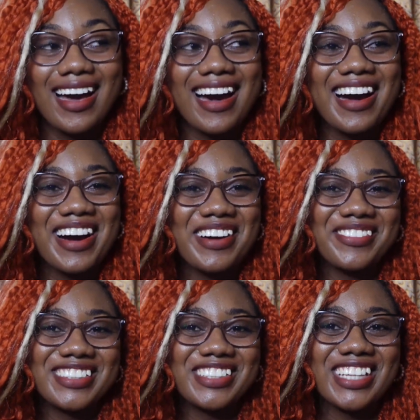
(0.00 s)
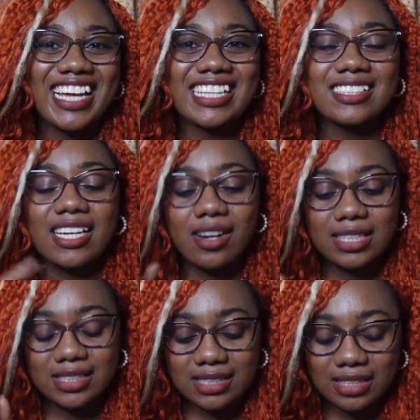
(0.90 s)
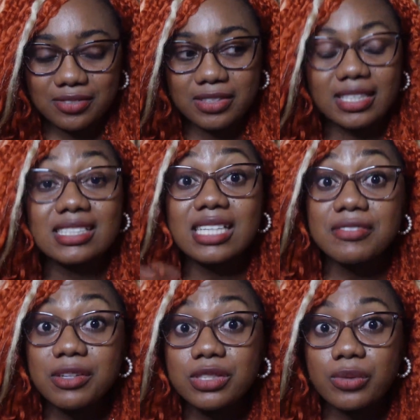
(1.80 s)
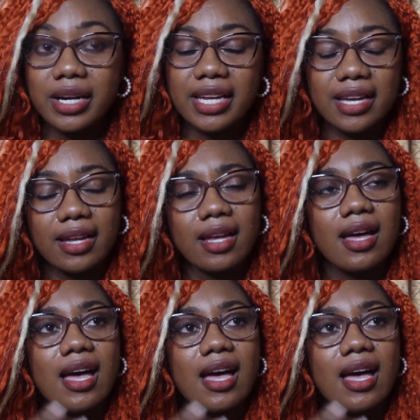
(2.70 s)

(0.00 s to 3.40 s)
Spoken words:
So yes, I got into Cetaphil, and Cetaphil was working.